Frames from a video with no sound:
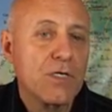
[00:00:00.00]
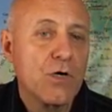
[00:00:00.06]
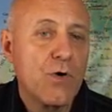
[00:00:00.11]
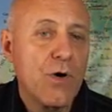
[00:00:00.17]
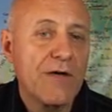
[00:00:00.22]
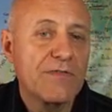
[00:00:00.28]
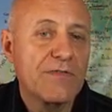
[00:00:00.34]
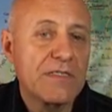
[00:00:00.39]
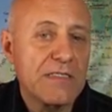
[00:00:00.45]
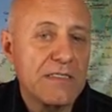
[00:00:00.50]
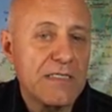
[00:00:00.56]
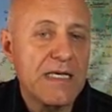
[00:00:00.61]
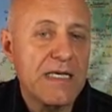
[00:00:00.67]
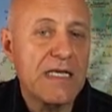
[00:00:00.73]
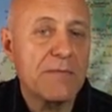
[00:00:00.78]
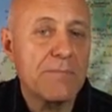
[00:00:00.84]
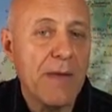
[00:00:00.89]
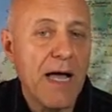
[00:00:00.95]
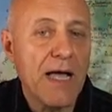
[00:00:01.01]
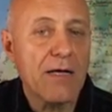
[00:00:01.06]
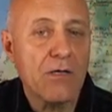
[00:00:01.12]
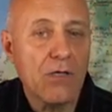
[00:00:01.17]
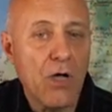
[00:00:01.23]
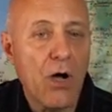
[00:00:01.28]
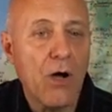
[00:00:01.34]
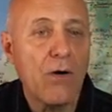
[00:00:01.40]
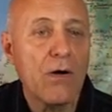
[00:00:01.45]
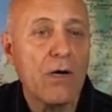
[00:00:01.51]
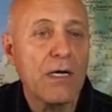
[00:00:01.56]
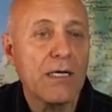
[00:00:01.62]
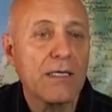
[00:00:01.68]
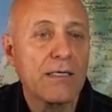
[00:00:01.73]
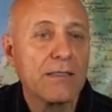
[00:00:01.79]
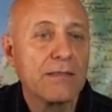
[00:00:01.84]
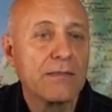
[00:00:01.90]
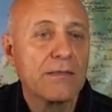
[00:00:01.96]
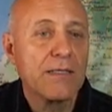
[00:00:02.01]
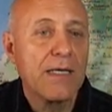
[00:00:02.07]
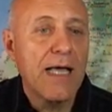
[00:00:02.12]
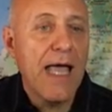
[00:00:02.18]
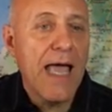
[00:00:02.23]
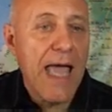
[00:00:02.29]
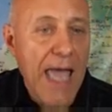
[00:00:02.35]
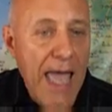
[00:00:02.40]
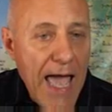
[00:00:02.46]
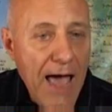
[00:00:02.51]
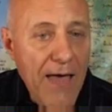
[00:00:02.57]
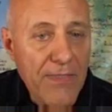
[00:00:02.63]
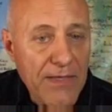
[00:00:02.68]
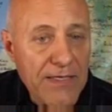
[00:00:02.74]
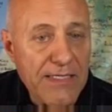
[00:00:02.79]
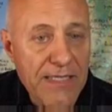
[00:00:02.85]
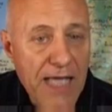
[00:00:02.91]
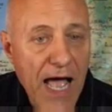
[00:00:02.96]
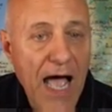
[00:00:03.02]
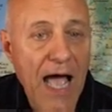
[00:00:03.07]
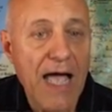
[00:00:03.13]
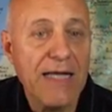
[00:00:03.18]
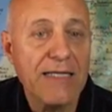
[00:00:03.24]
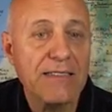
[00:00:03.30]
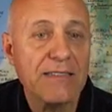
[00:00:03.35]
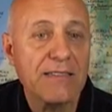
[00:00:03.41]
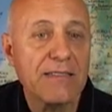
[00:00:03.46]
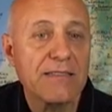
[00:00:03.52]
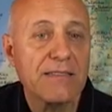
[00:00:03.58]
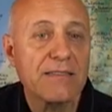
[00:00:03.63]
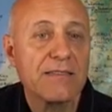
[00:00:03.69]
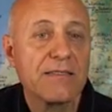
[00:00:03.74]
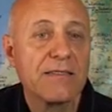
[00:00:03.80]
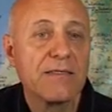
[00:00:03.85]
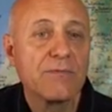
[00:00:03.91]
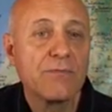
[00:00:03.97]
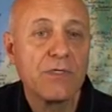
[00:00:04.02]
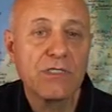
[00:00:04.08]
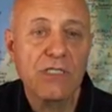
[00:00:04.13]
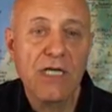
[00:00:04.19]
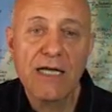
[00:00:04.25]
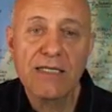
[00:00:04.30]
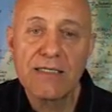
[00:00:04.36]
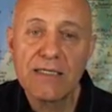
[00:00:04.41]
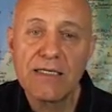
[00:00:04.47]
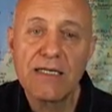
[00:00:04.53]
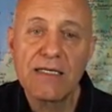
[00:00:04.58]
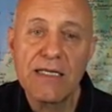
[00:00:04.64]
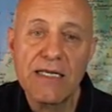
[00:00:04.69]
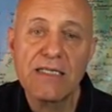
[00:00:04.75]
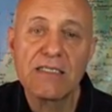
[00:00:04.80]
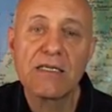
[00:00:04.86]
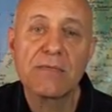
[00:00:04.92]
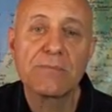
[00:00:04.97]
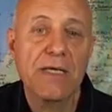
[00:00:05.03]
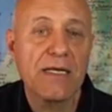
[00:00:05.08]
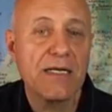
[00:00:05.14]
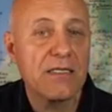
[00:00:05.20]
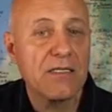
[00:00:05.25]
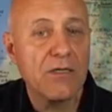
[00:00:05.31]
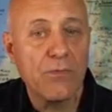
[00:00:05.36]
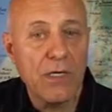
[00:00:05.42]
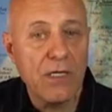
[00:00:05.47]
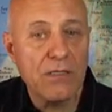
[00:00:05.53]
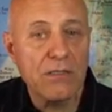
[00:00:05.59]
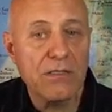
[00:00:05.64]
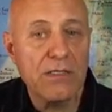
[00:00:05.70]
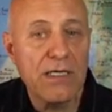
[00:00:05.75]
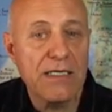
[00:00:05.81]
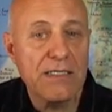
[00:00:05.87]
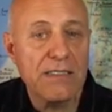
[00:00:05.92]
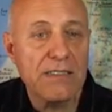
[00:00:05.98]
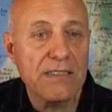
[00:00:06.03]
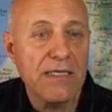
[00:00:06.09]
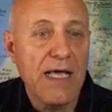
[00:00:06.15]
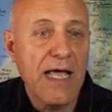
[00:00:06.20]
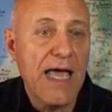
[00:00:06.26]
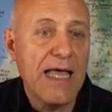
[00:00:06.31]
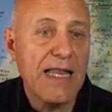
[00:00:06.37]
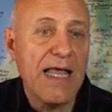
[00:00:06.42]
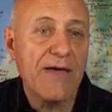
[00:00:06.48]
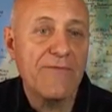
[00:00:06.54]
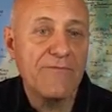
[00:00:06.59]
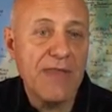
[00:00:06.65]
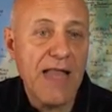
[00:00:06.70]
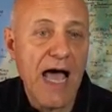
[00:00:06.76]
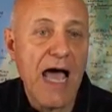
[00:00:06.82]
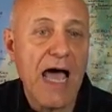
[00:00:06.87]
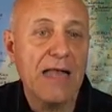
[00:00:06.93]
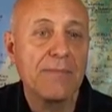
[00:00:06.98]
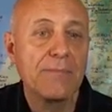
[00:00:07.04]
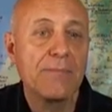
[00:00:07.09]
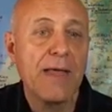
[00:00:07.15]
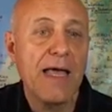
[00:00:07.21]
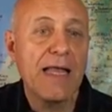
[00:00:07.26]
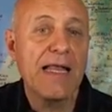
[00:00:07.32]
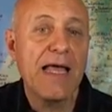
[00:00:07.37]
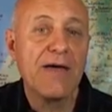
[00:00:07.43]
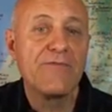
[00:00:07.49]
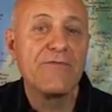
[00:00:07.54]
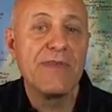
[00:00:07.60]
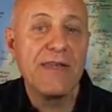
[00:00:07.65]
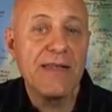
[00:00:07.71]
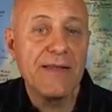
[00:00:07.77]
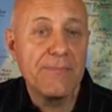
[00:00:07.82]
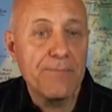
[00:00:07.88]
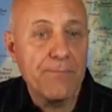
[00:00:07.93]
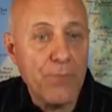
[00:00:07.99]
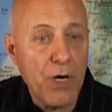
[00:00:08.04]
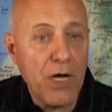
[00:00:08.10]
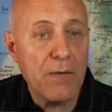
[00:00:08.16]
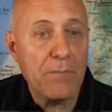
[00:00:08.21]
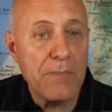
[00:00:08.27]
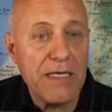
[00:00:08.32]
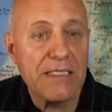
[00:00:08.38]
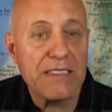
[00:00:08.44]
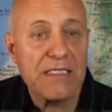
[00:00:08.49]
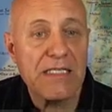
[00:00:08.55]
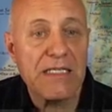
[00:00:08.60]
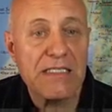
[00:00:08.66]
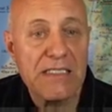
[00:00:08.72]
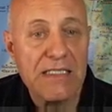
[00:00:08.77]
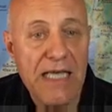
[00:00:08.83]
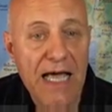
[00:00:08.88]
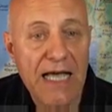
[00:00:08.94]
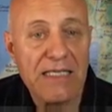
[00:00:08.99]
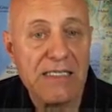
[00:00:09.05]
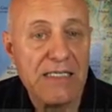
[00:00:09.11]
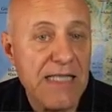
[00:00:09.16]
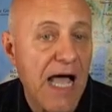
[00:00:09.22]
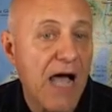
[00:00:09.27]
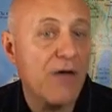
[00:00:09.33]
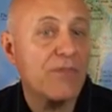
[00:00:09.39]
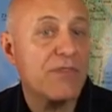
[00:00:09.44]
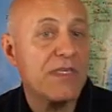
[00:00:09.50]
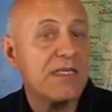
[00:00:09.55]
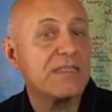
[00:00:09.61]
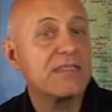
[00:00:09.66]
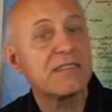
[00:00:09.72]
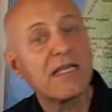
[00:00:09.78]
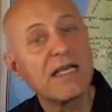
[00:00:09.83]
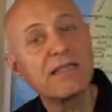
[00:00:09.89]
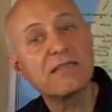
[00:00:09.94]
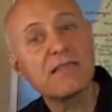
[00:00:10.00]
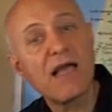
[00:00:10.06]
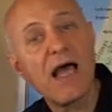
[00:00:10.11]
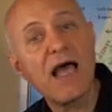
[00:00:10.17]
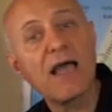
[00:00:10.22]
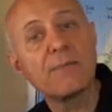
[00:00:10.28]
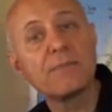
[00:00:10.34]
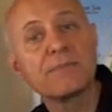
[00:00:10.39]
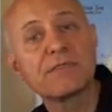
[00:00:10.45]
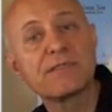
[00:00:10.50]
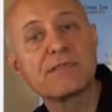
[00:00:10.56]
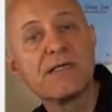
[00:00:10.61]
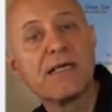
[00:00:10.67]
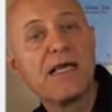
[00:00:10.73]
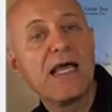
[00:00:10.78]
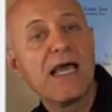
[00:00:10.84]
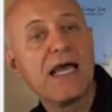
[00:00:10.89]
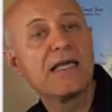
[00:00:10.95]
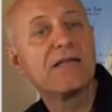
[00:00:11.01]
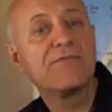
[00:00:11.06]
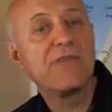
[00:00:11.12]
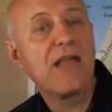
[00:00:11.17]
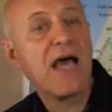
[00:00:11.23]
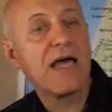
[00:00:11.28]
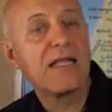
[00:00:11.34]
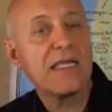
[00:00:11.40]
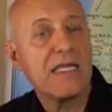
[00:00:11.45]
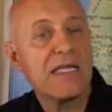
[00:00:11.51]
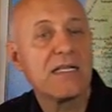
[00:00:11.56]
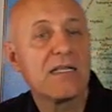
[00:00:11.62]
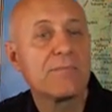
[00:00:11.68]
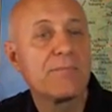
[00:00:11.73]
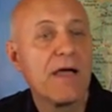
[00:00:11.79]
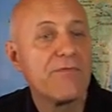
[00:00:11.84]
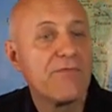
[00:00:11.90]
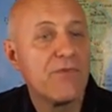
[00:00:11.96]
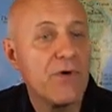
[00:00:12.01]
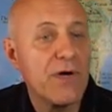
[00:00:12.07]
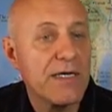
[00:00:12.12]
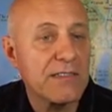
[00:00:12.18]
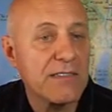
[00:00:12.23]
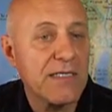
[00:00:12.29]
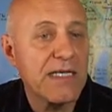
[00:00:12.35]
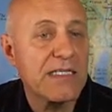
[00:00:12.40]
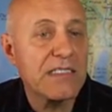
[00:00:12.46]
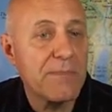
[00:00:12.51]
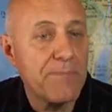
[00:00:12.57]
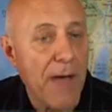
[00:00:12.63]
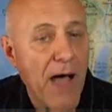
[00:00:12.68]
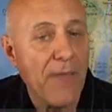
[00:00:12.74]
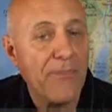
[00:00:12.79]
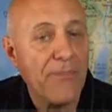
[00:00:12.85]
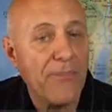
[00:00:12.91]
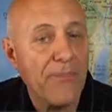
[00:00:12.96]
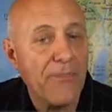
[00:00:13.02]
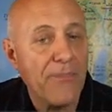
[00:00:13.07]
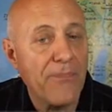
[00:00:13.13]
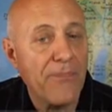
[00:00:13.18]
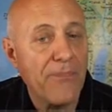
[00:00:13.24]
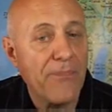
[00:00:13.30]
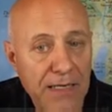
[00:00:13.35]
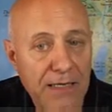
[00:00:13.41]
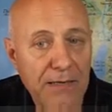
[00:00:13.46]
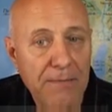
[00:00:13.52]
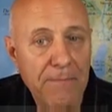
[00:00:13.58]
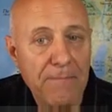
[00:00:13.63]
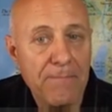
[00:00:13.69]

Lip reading: Who have seen my glory and the signs which I did in Egypt and in the wilderness, and have put me to the test now these 10 times, and have not heeded my voice. It's about the men.